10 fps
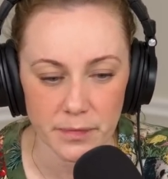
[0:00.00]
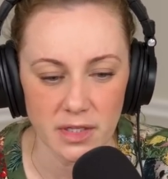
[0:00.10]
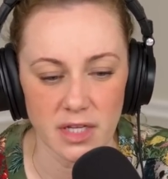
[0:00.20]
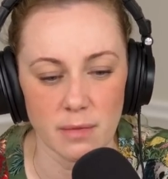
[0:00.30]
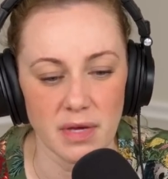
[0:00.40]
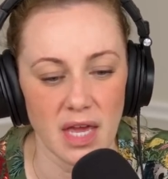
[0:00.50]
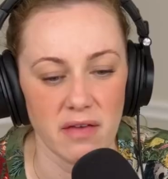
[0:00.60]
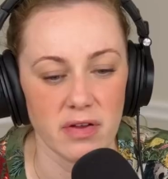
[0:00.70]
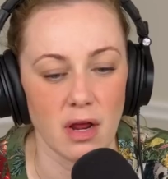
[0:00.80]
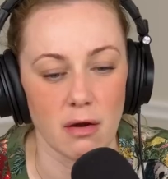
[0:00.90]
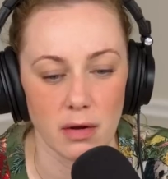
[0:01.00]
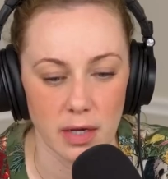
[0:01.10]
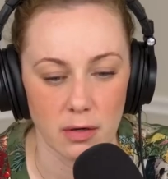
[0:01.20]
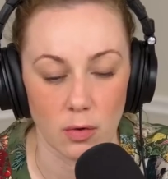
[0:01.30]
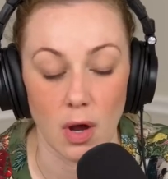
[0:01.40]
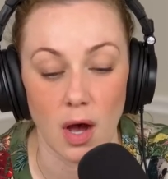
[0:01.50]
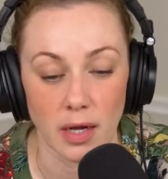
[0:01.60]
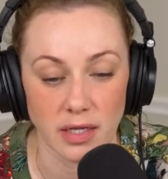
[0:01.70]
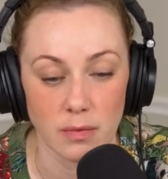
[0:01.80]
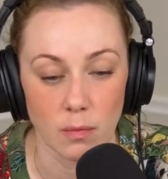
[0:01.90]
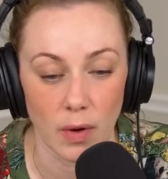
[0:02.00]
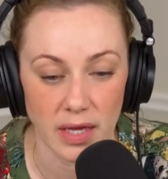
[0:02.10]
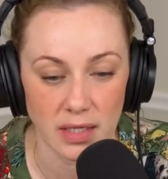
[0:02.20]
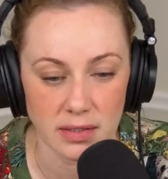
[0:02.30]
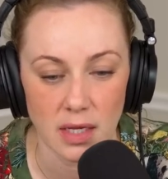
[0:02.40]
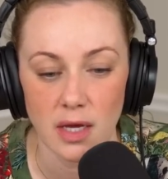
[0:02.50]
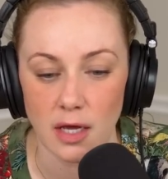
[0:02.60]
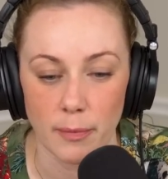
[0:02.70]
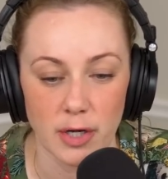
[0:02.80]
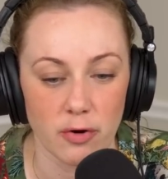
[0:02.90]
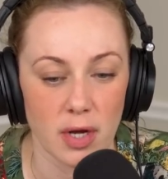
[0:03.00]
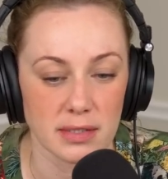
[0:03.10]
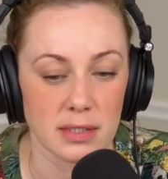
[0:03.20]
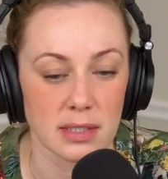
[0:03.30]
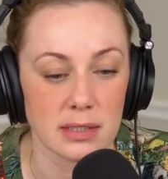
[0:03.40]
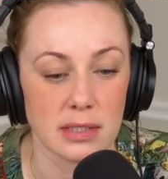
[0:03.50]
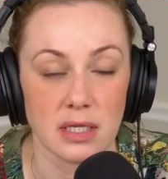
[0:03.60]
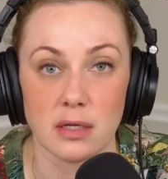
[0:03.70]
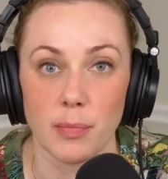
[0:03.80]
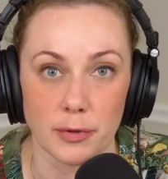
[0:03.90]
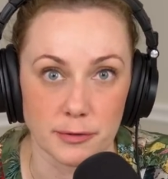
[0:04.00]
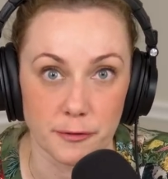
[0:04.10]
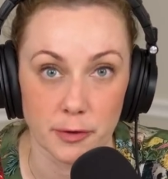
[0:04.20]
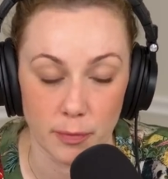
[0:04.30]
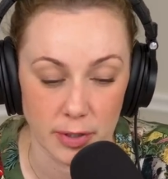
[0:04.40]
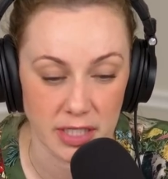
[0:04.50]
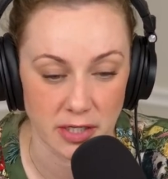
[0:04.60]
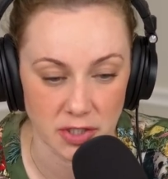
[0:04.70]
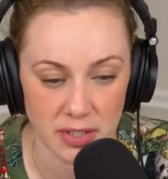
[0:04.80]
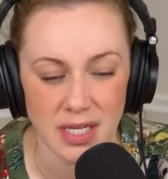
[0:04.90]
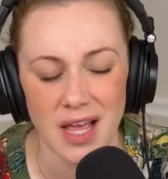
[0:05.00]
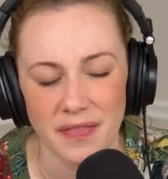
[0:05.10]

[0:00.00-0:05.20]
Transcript: They can behave in arrogant or haughty ways, coming across as conceited, boastful, or pretentious.